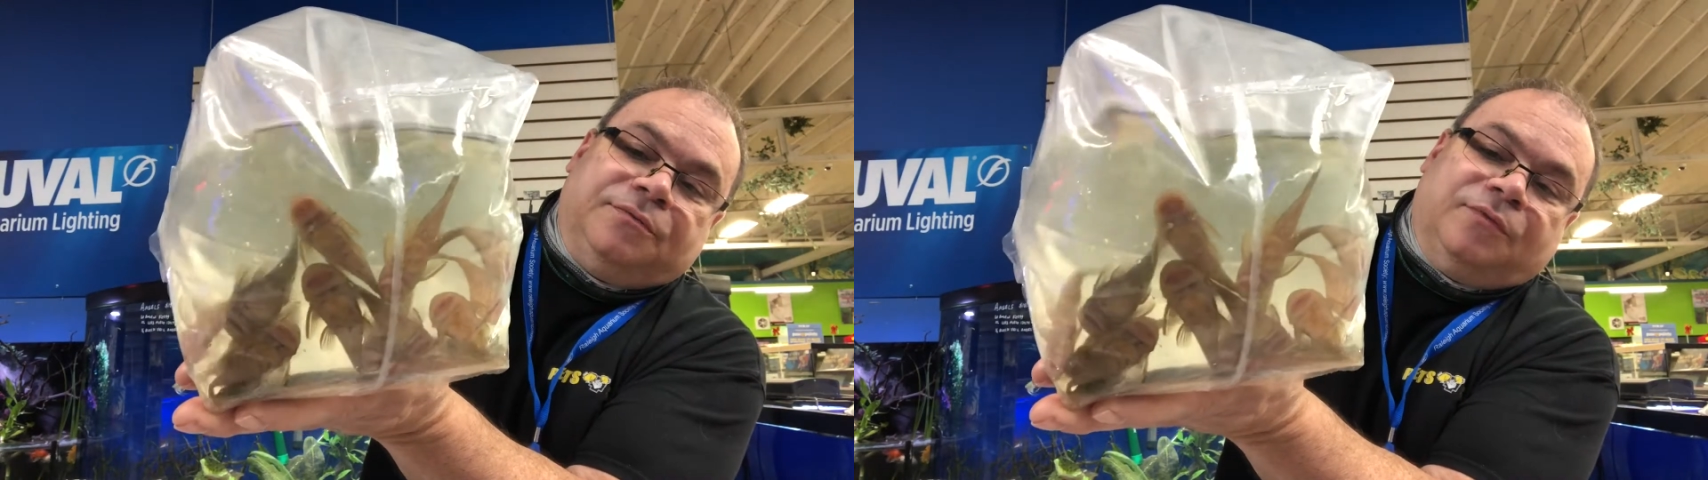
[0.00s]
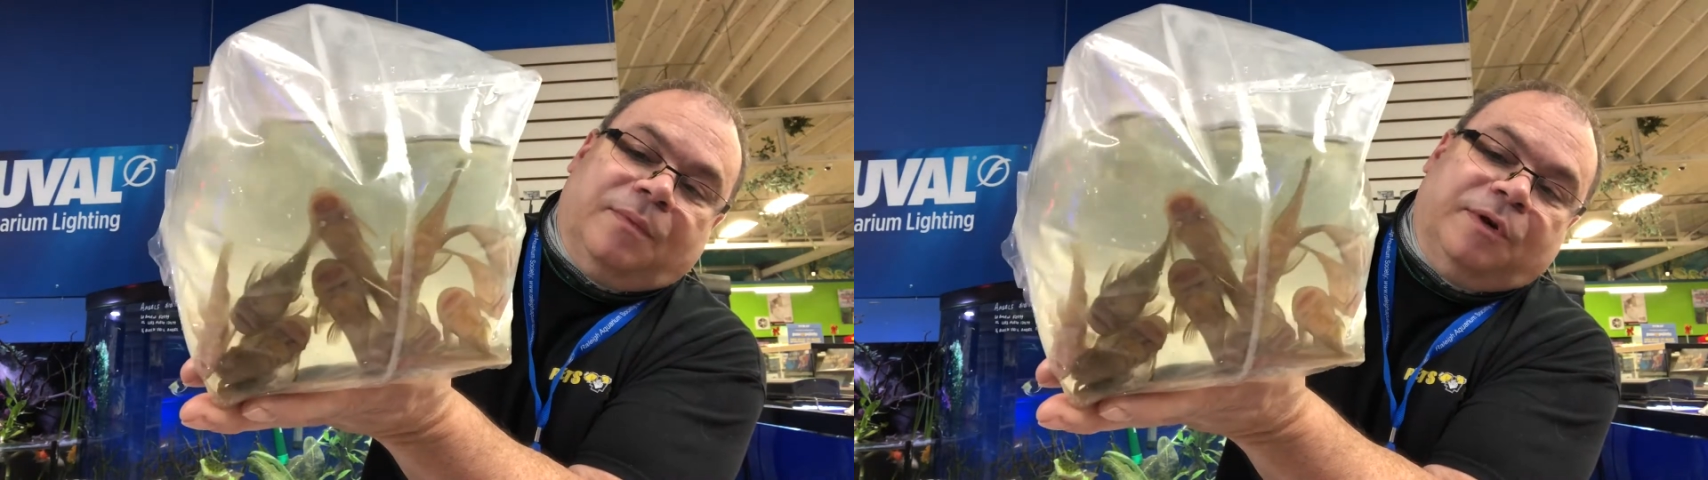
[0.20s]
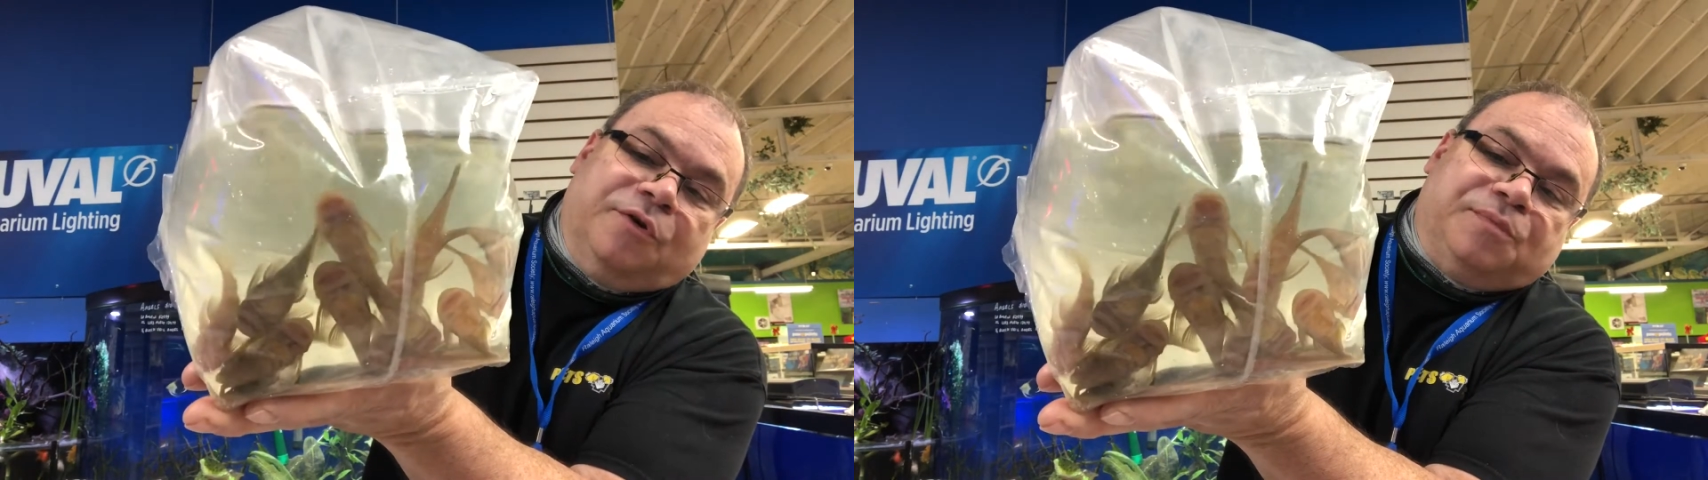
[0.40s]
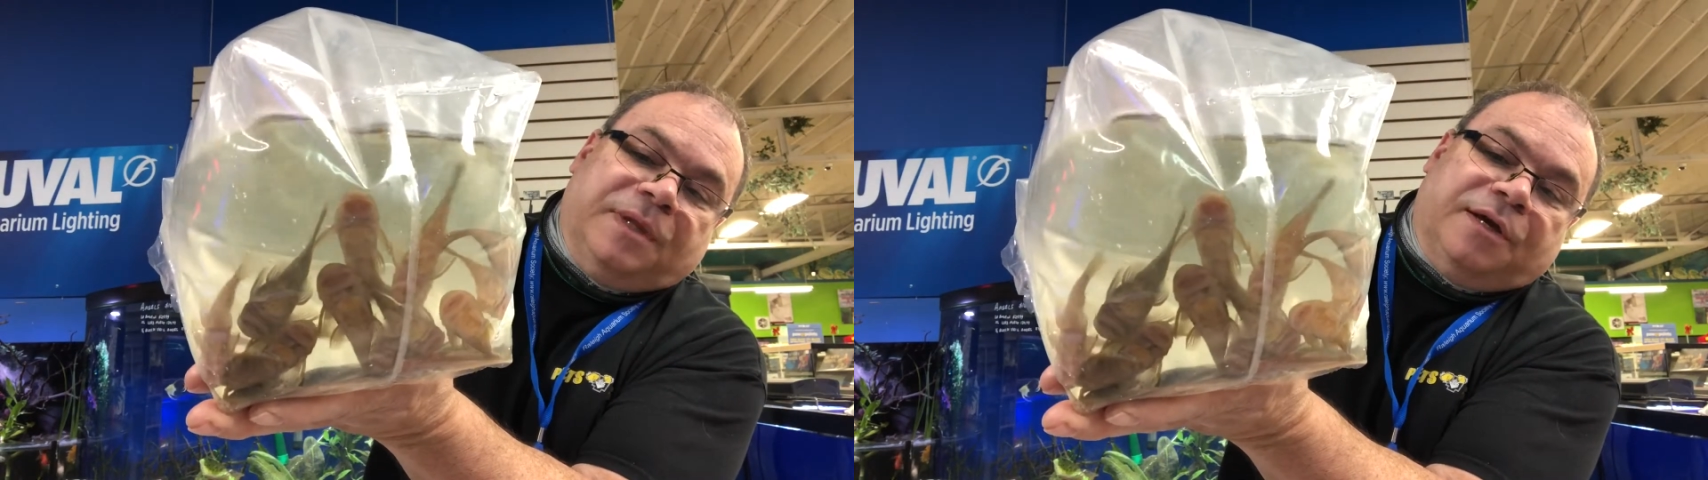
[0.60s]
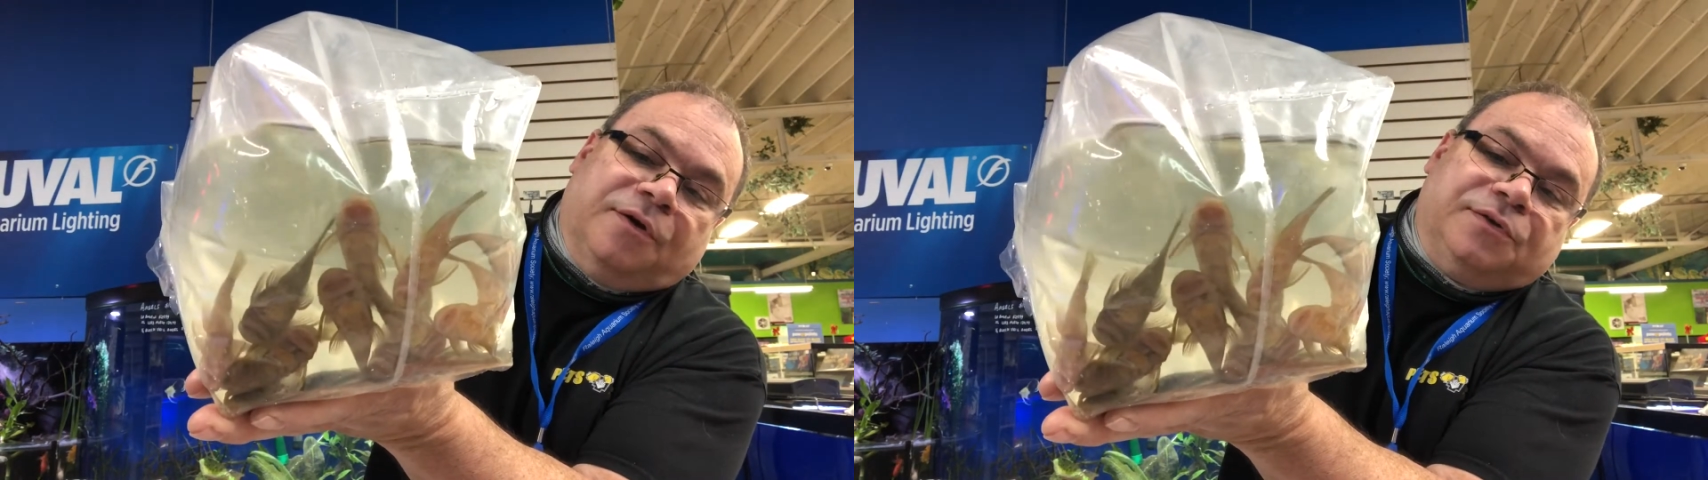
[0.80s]
rubber nose
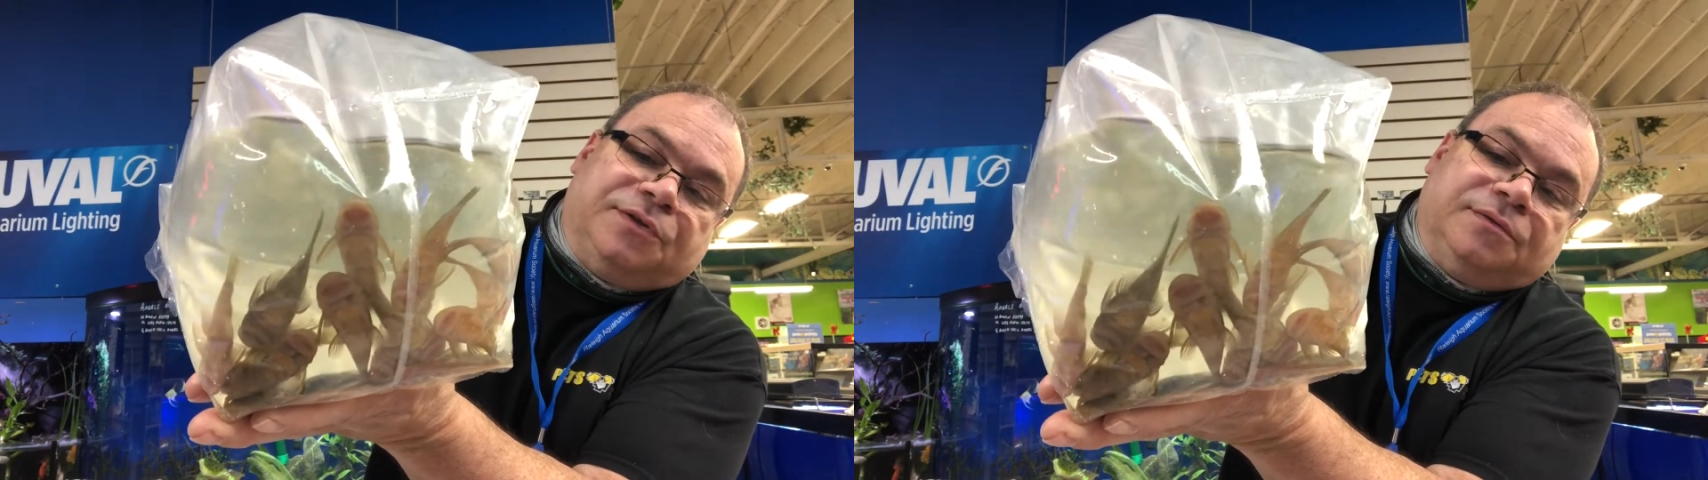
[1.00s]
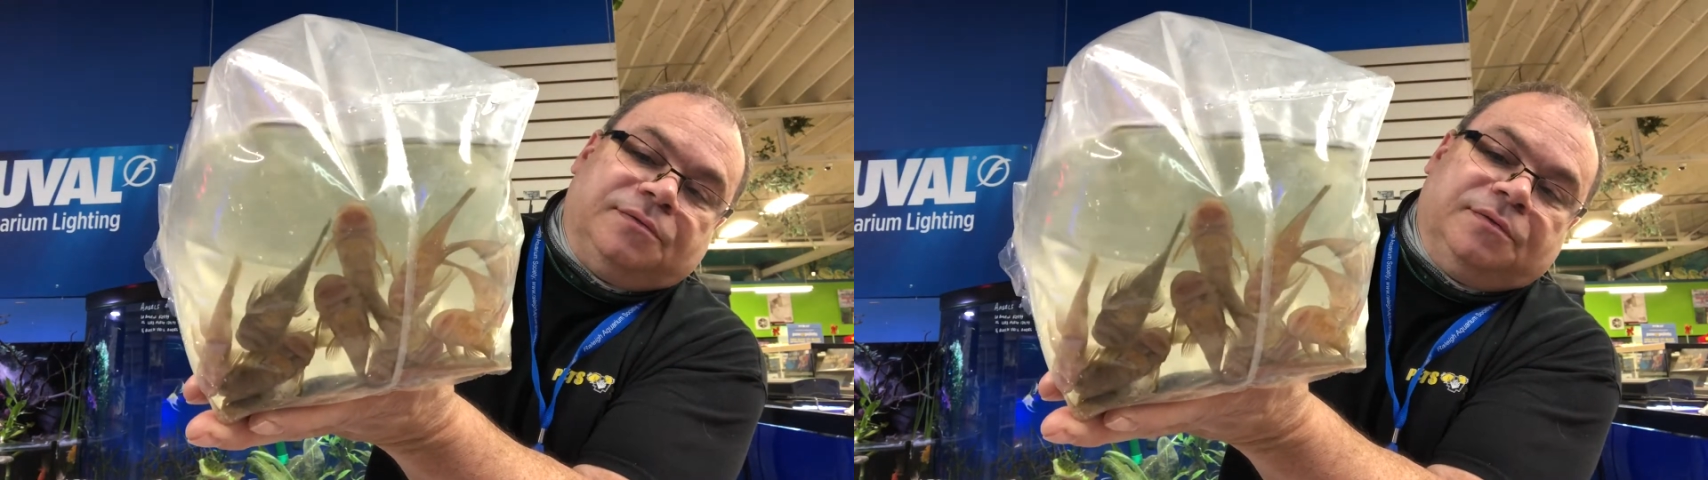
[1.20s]
plecos,